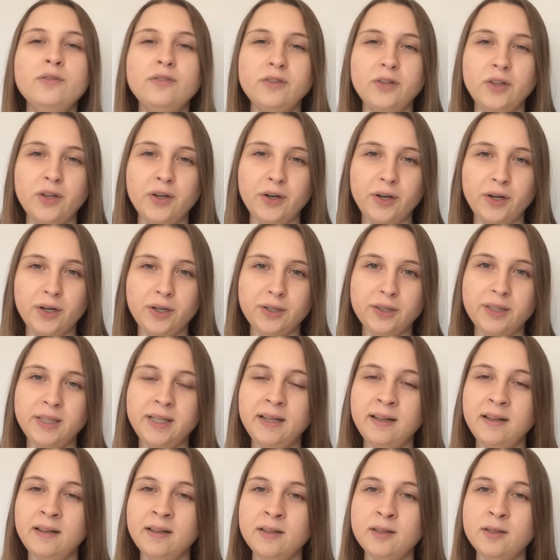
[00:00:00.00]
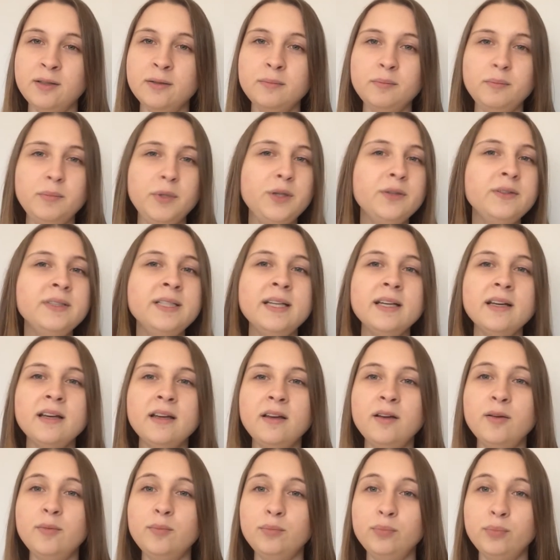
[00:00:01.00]
Third, music
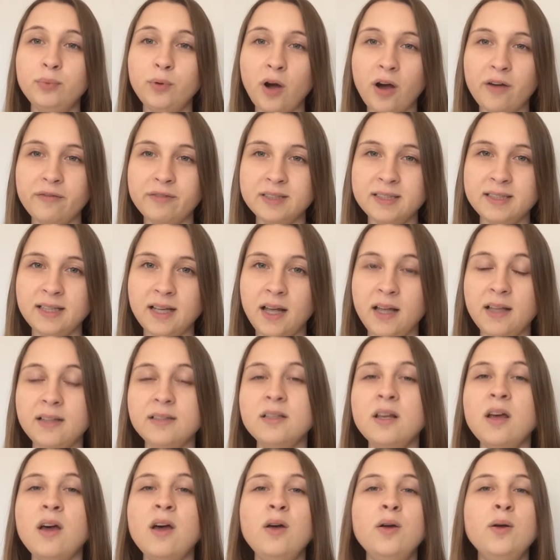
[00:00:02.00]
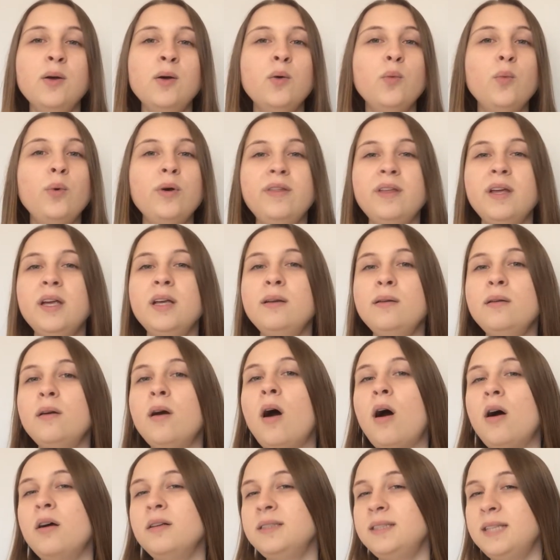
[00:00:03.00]
prophesies within
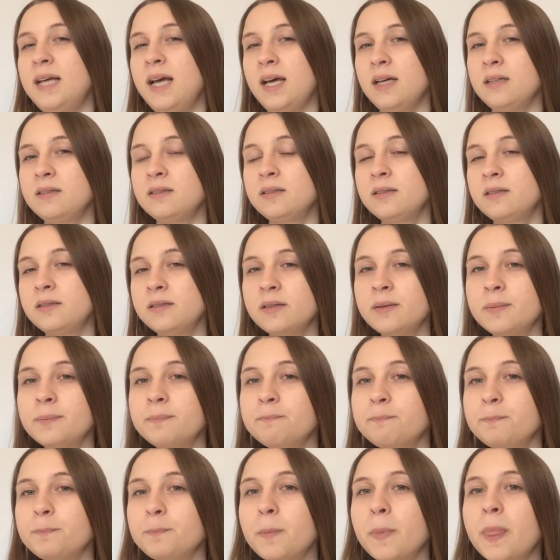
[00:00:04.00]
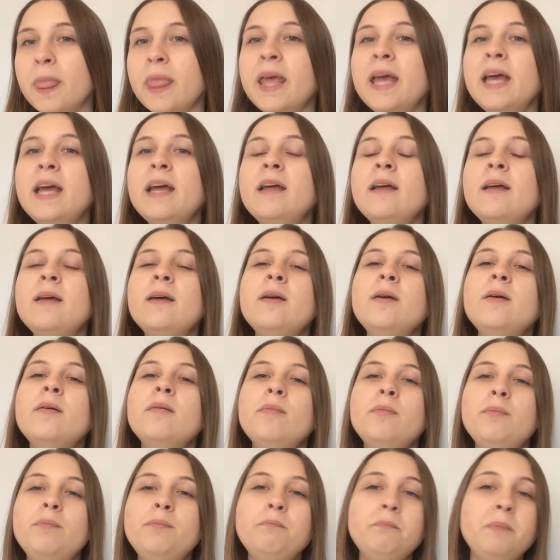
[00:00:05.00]
contexts.
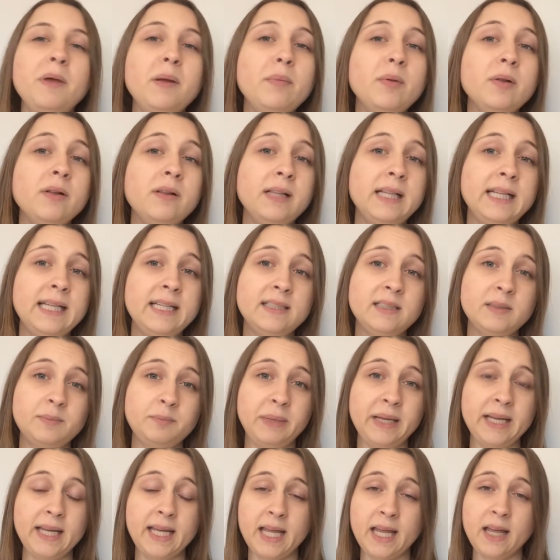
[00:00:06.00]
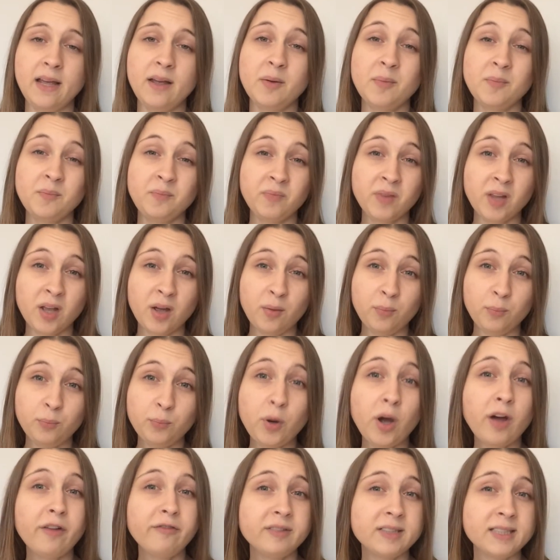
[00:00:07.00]
Biblically speaking,
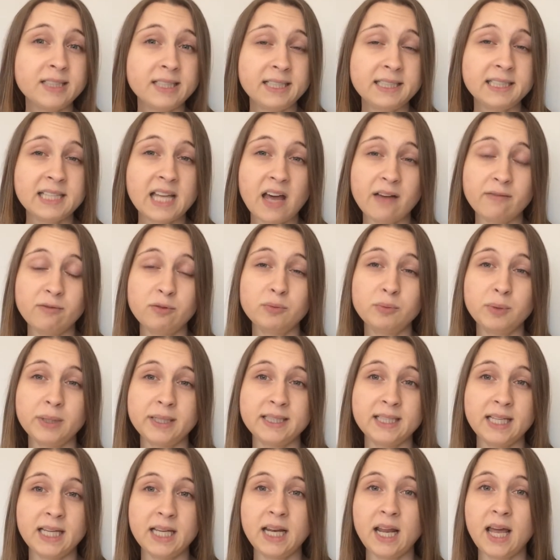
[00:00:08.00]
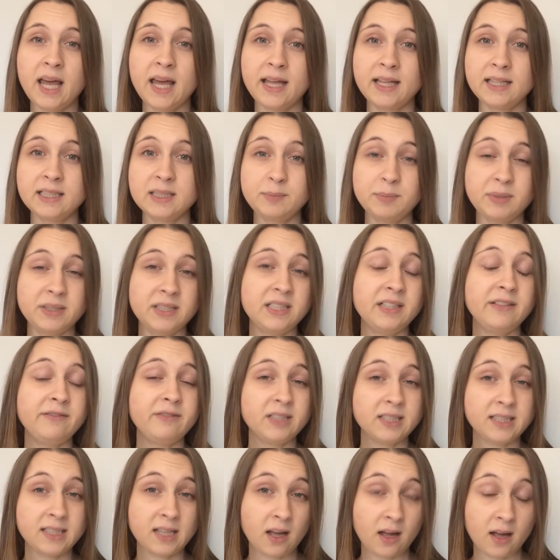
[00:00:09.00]
prophecies have arisen at
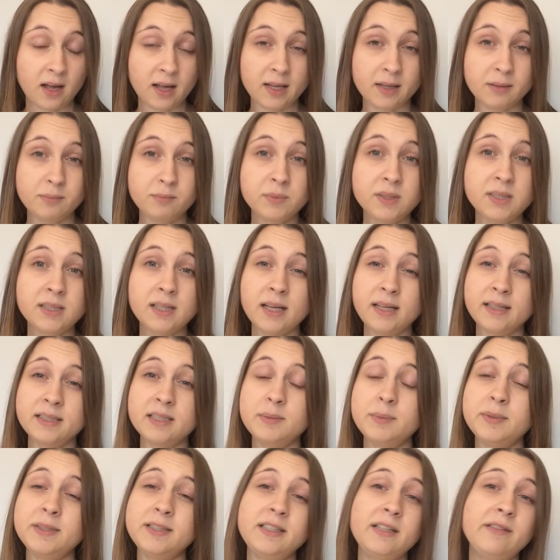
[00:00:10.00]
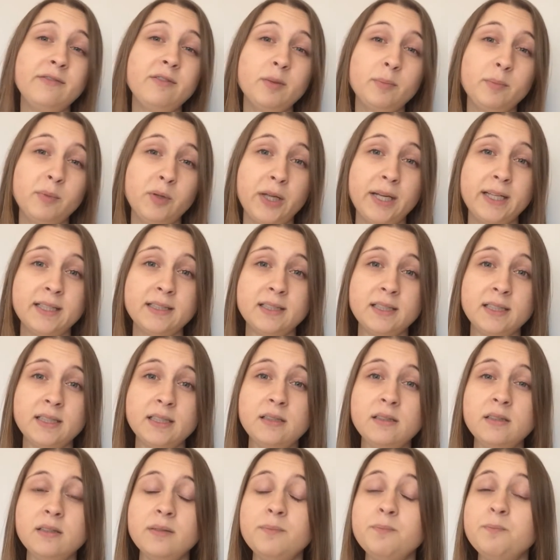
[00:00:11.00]
specific times and specific
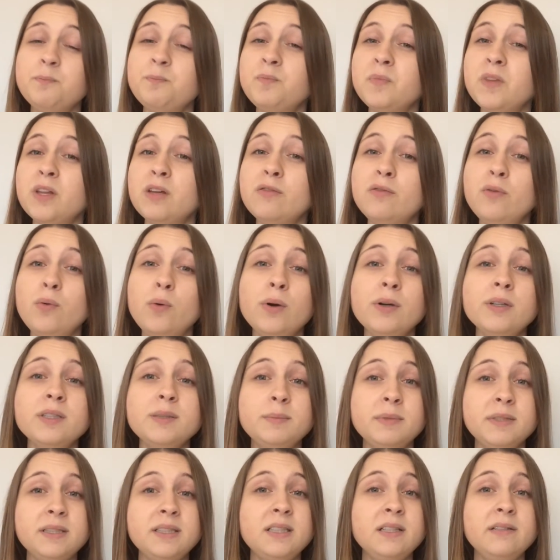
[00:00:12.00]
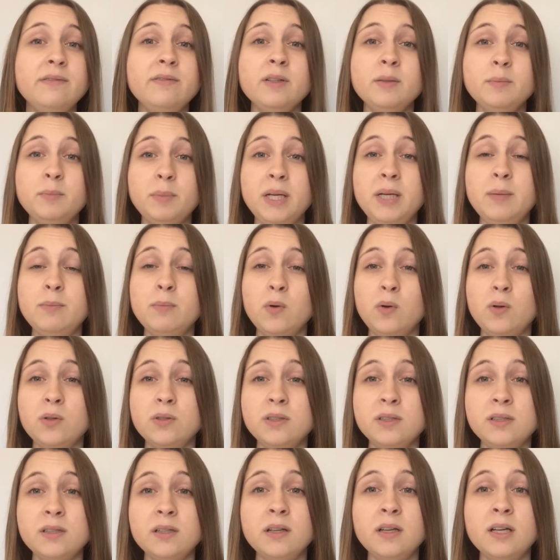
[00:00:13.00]
places for specific
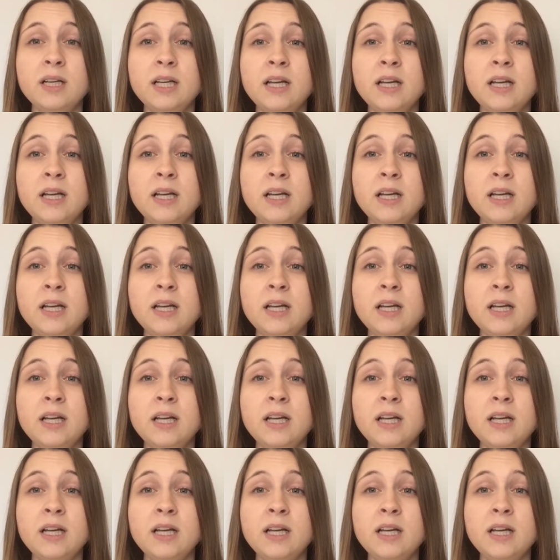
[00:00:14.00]
peoples.